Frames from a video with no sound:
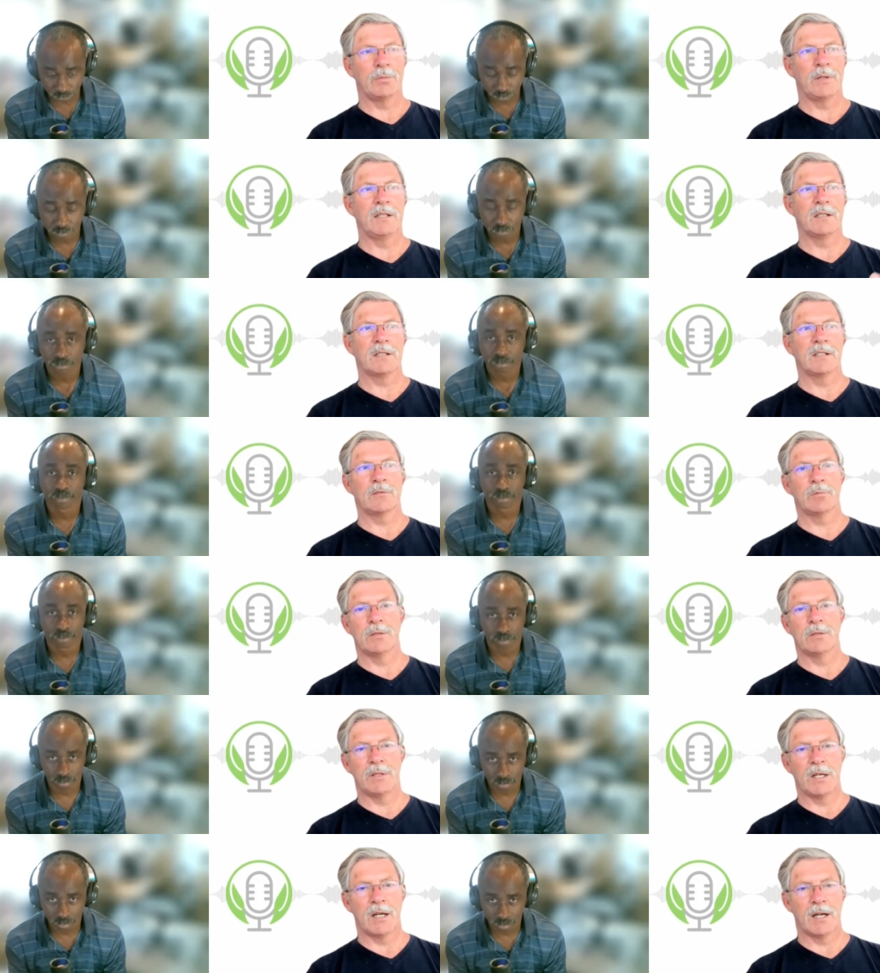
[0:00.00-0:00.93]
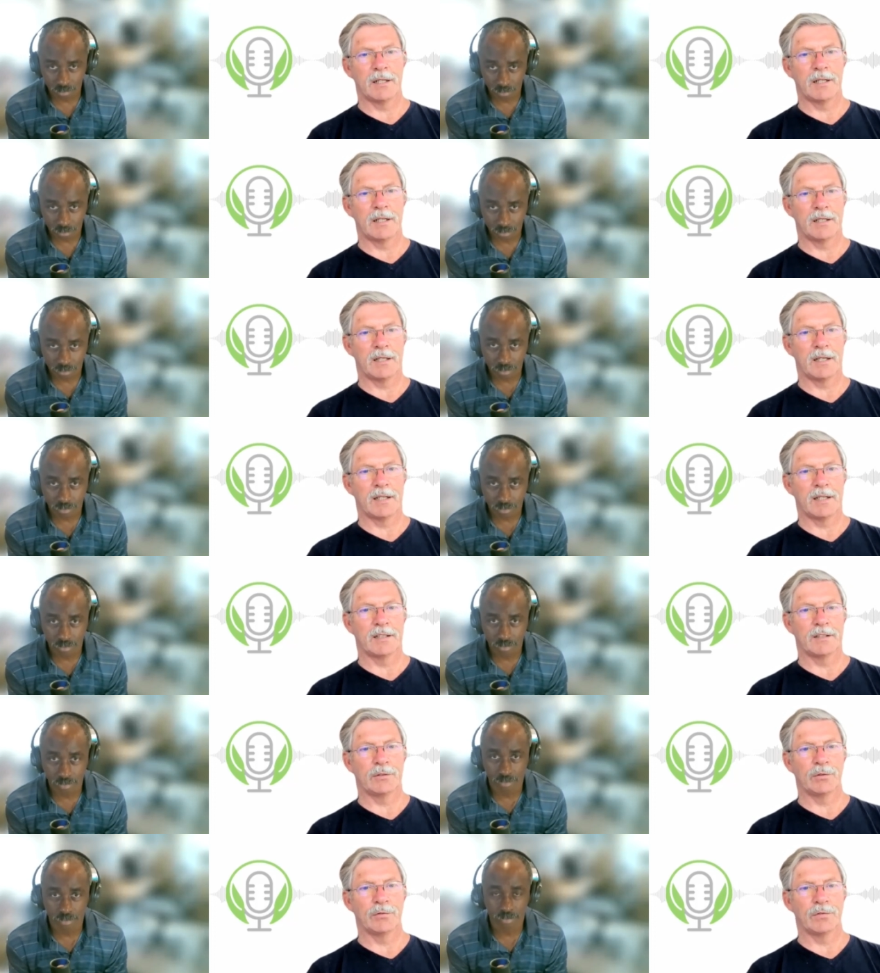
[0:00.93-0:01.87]
Speaker 1: which means it will be harder and
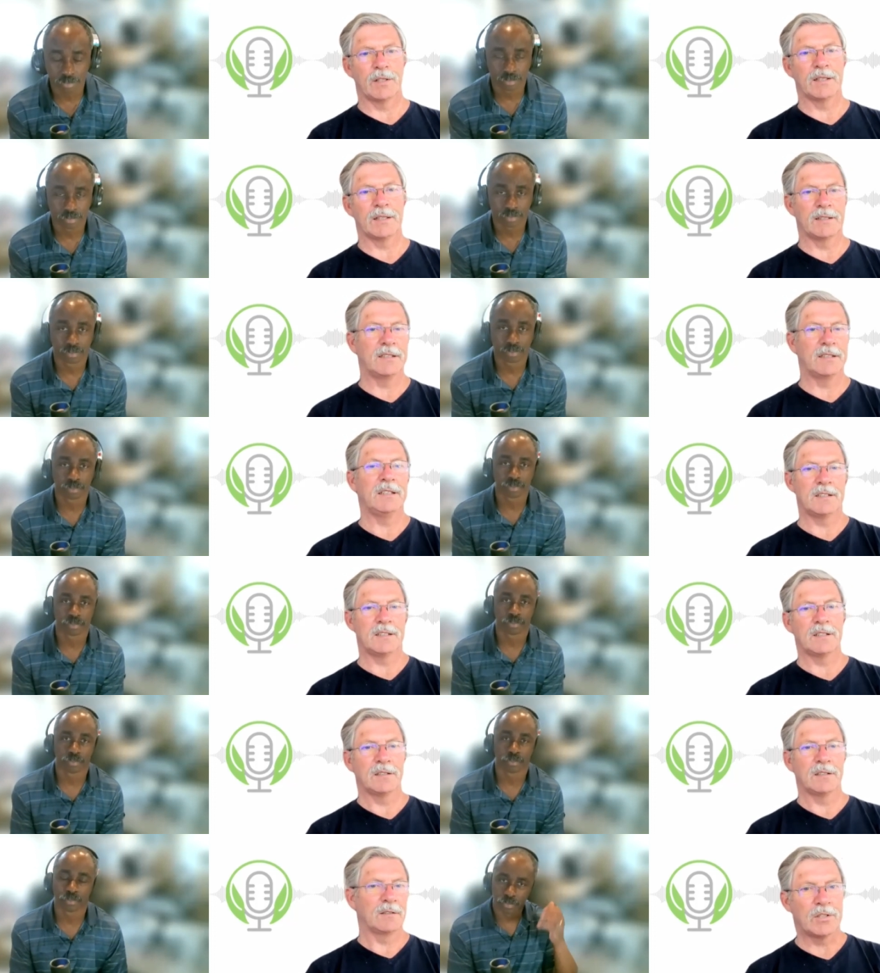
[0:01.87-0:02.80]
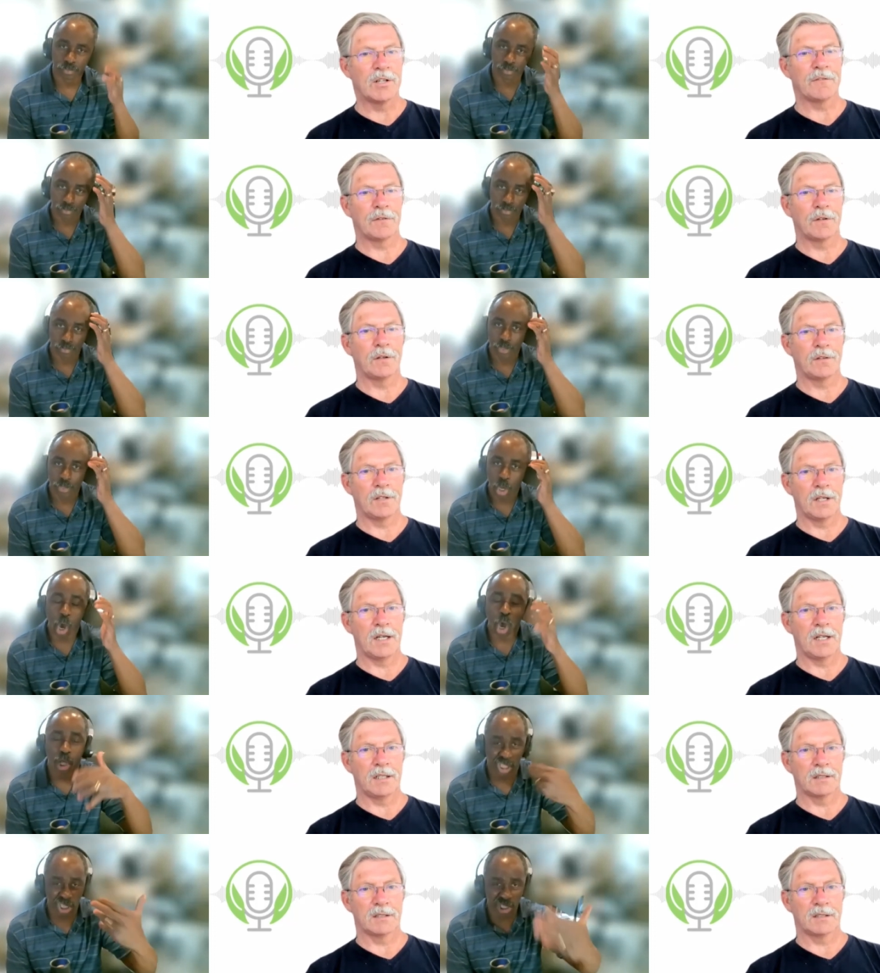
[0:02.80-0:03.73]
harder to fund these different things.
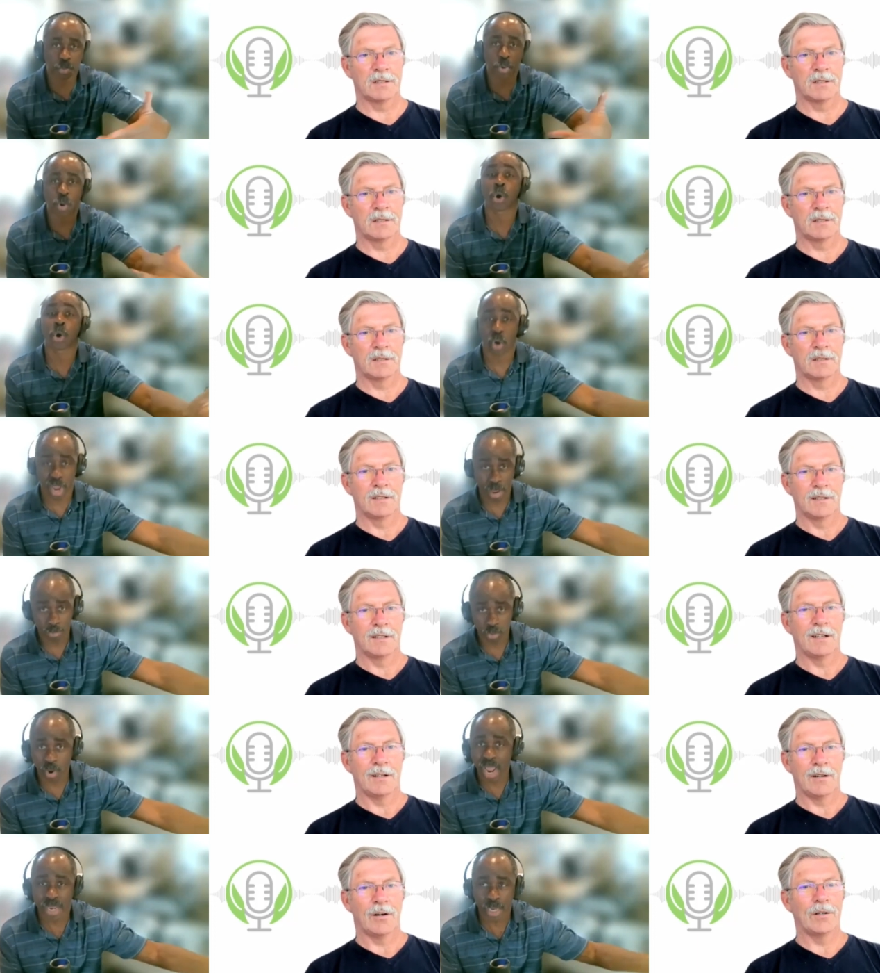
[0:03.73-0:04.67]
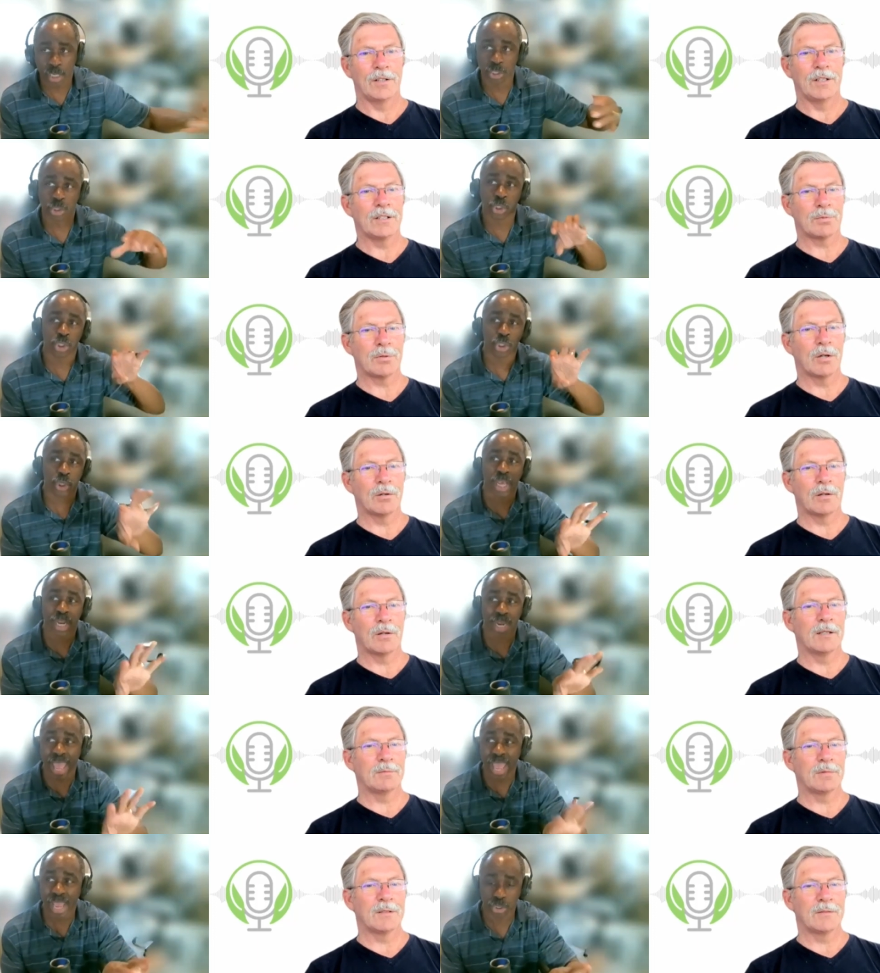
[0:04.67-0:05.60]
All these
Speaker 2: programs, right? Because you got
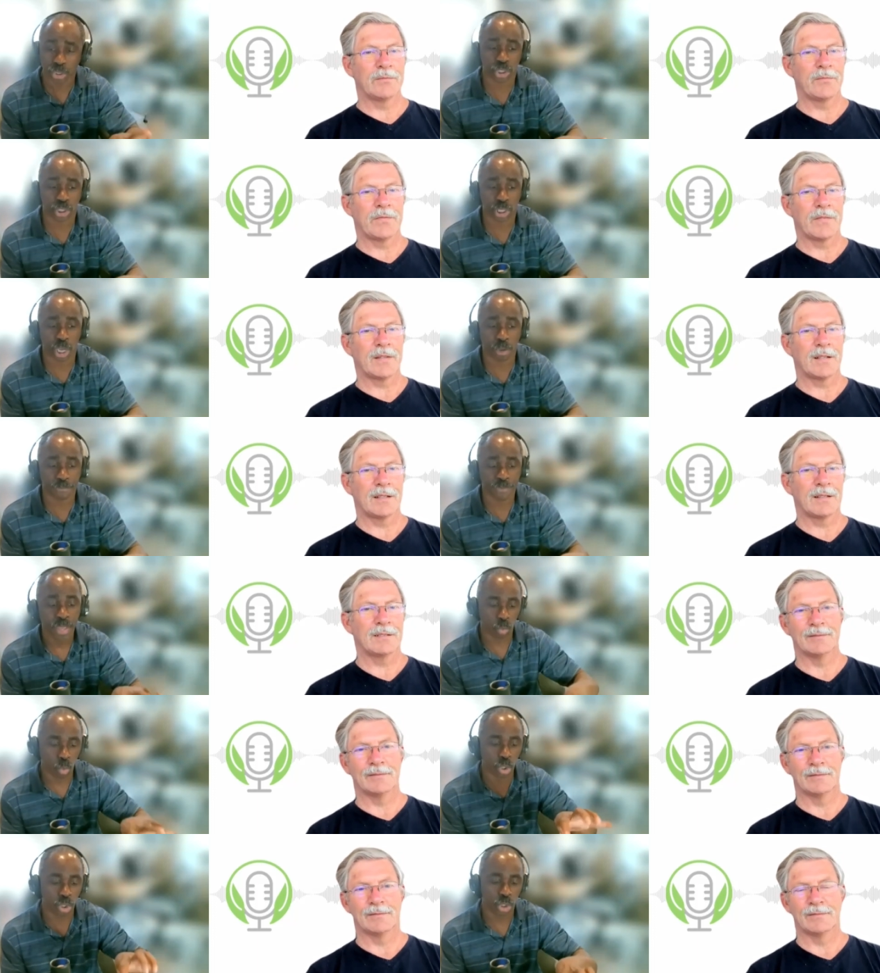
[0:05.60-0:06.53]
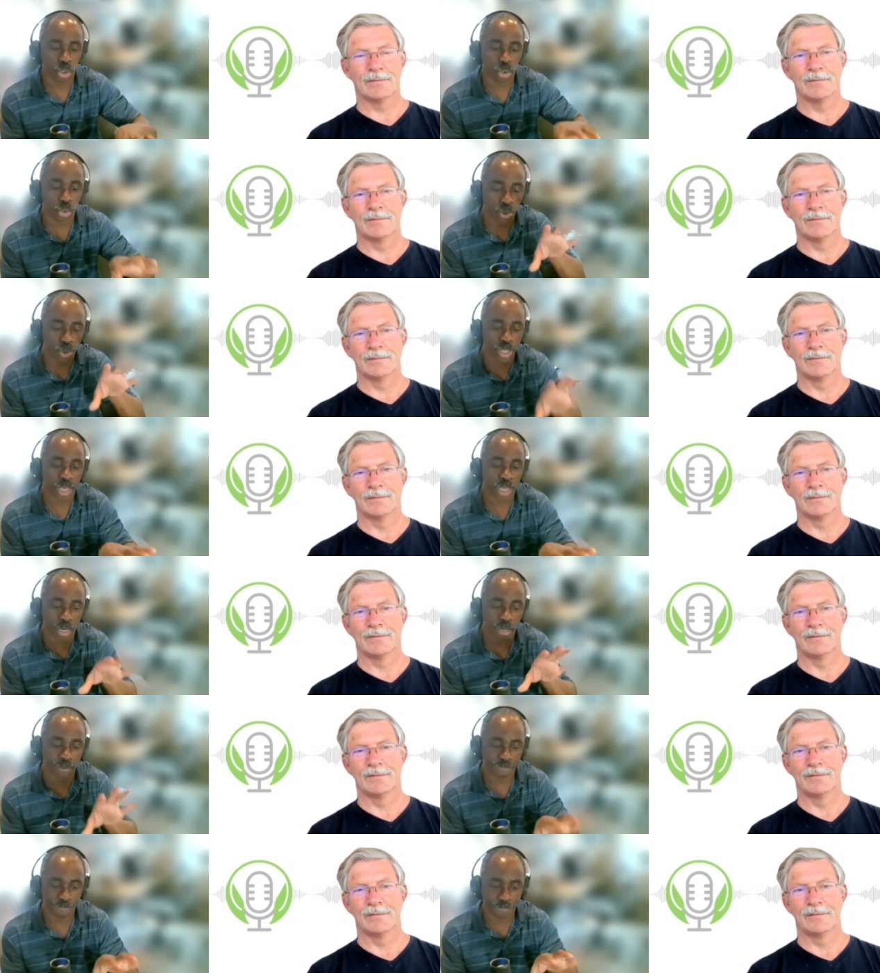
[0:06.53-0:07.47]
to ask yourself: Will you think
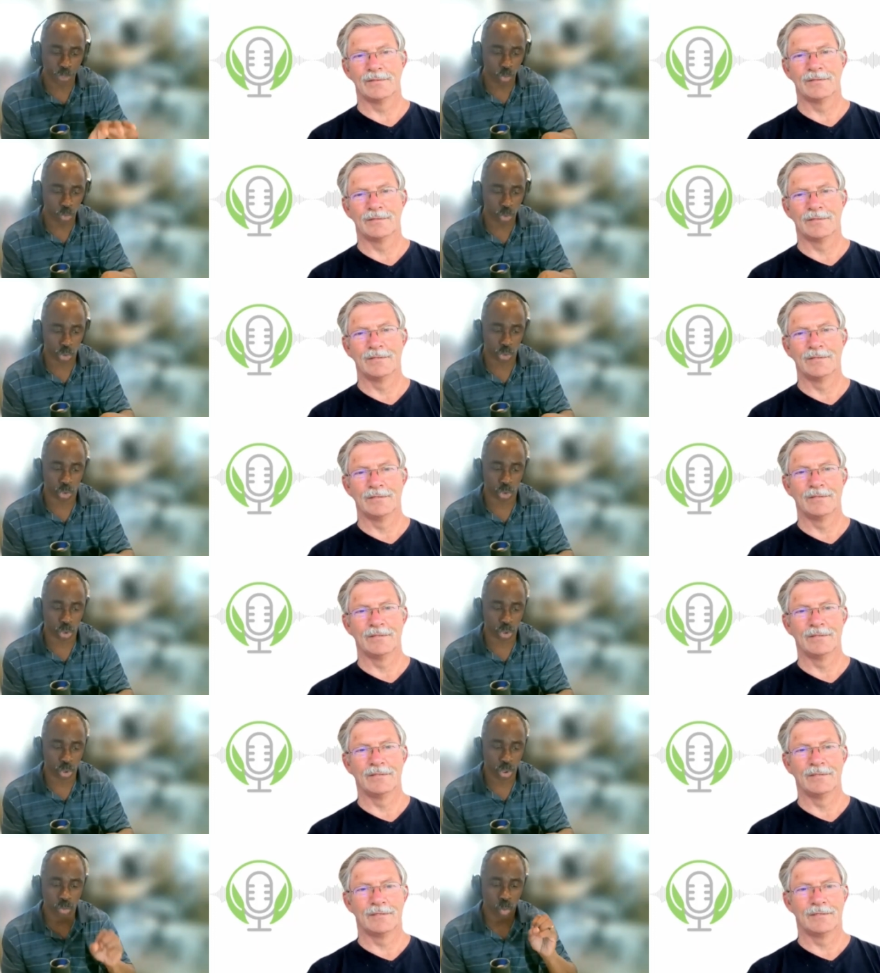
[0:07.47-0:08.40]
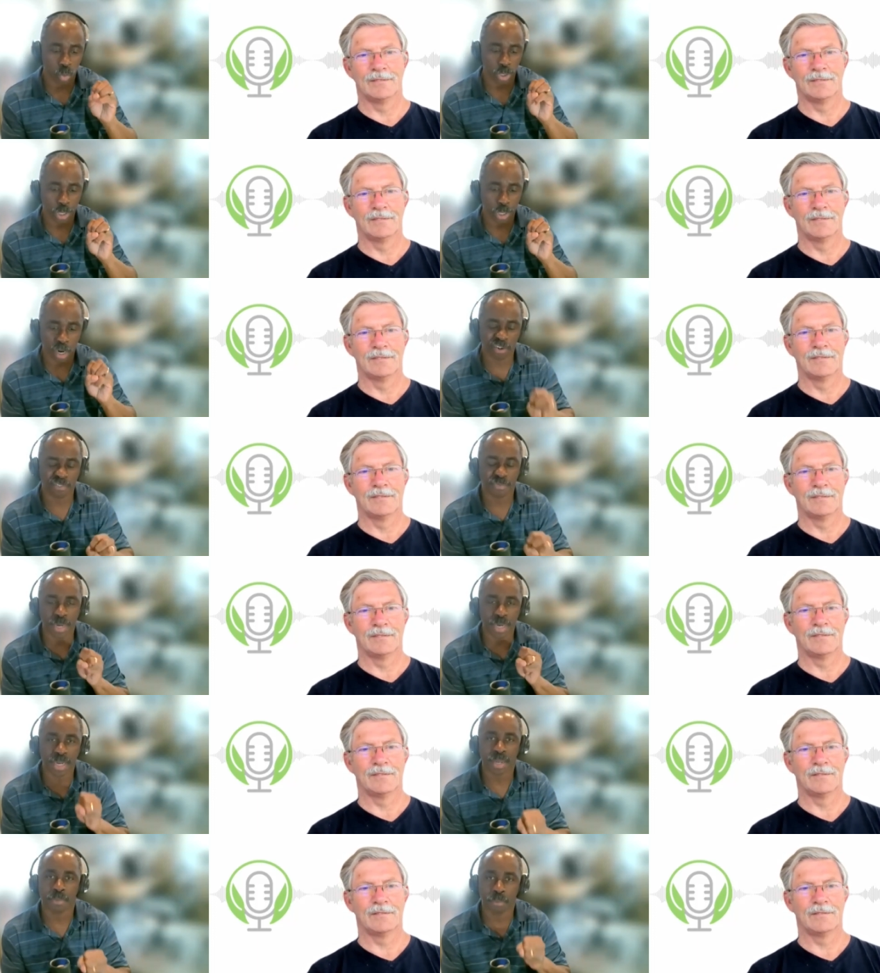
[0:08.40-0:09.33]
in the future will the government
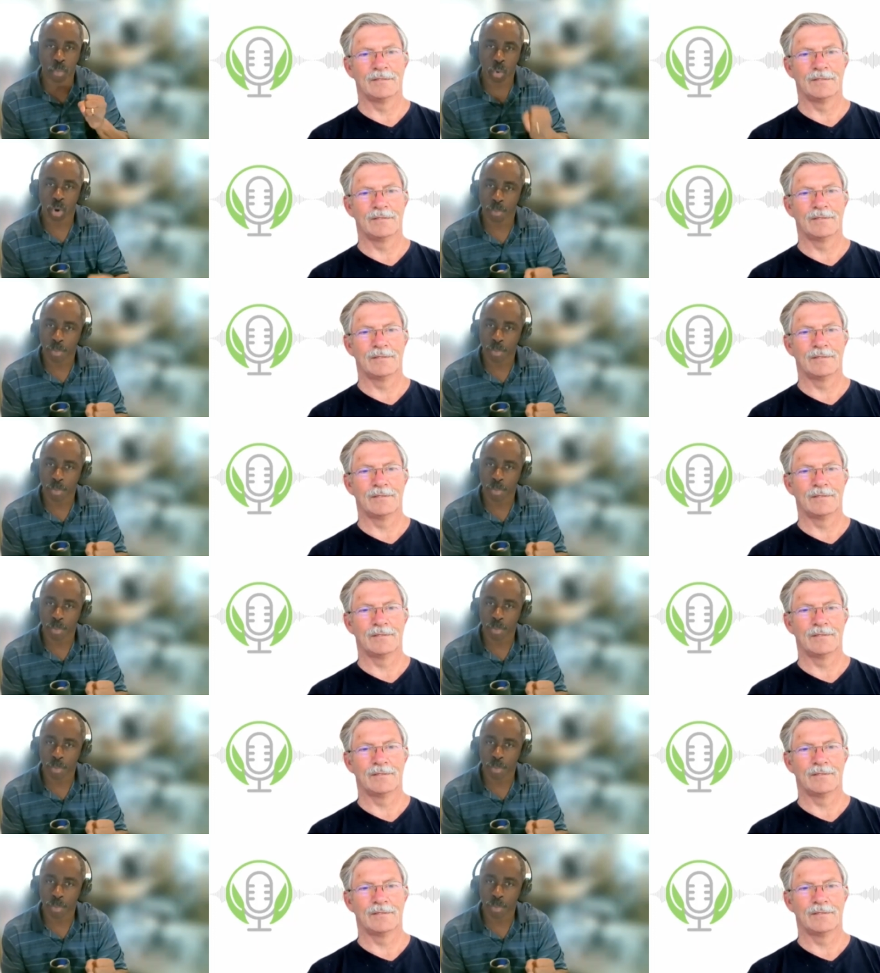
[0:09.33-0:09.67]
need more